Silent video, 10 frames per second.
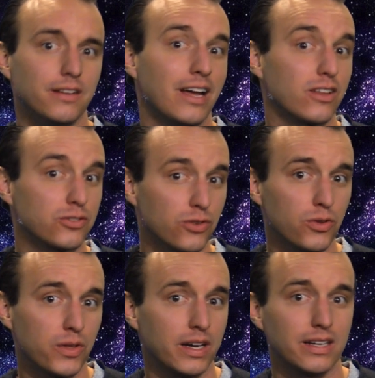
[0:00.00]
Now the
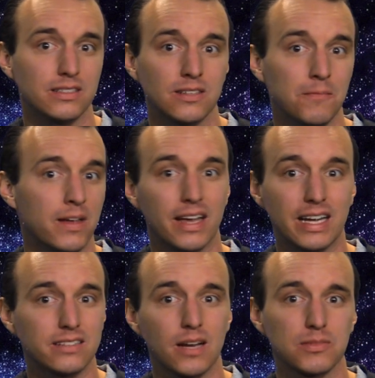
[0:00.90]
truth is,
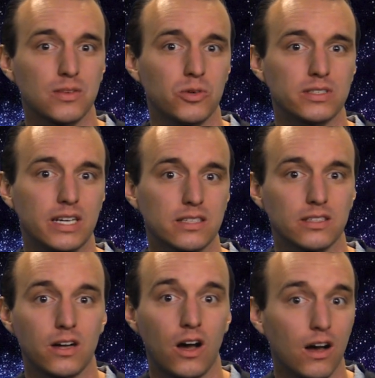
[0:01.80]
anytime someone takes
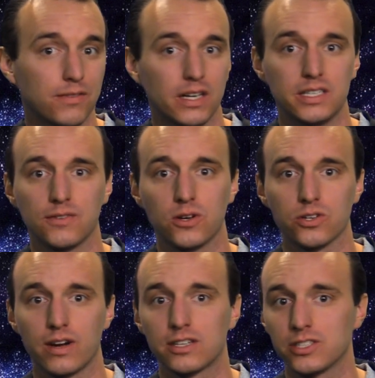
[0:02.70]
it off in a different
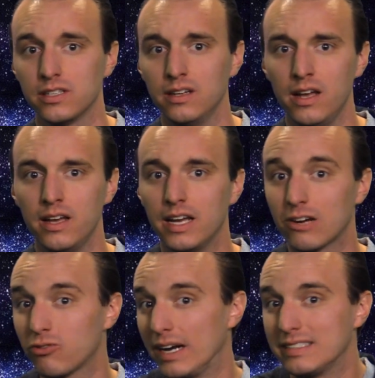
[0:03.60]
direction, it
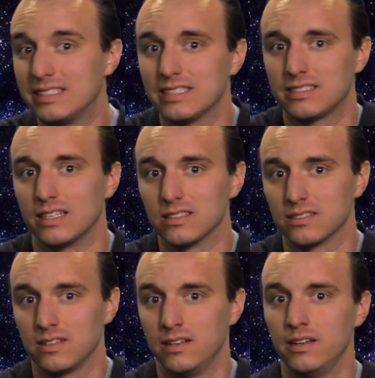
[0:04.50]
creates
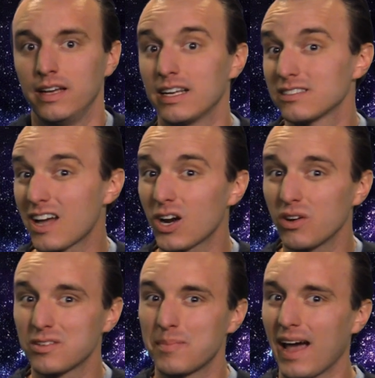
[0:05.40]
distance. And it's not
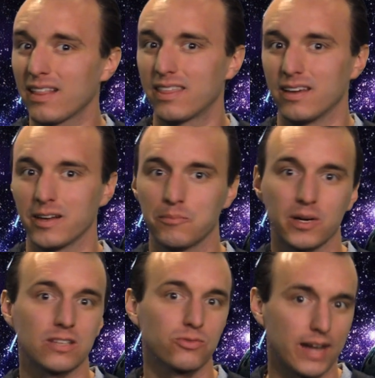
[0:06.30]
always a bad thing,
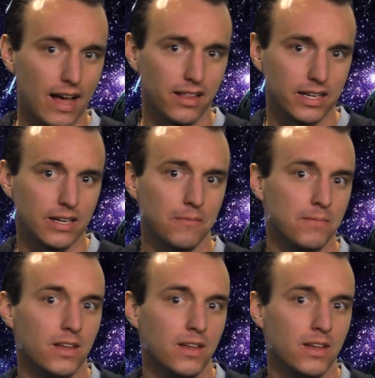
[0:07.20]
but it's reality.